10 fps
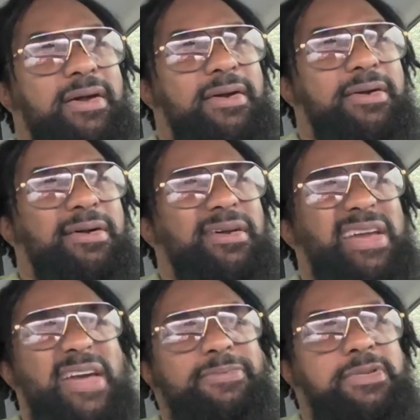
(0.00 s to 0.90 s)
I
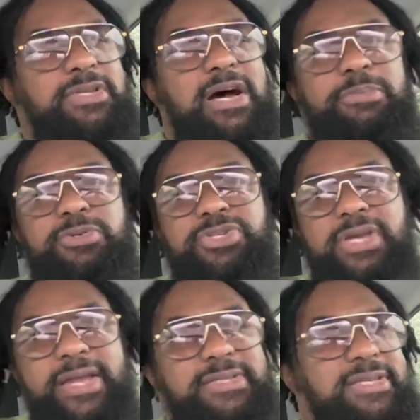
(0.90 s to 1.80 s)
have to double
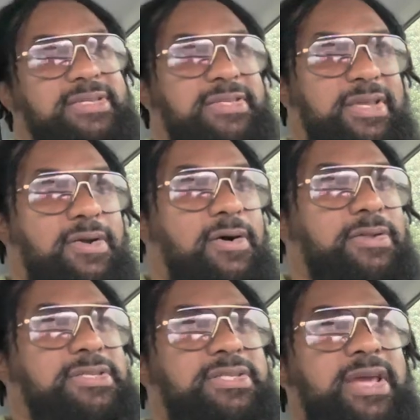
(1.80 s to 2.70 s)
check to see
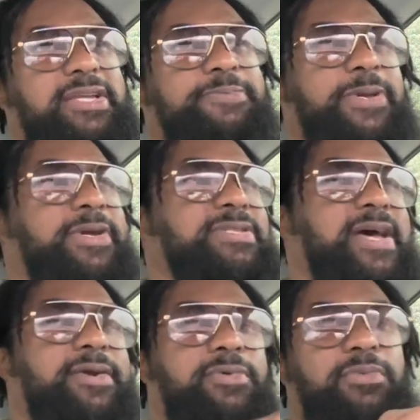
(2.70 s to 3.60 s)
all the states because
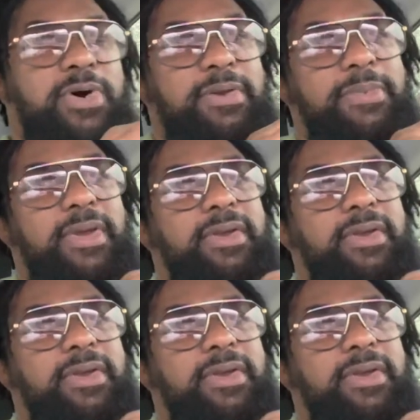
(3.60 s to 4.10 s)
I don't want them.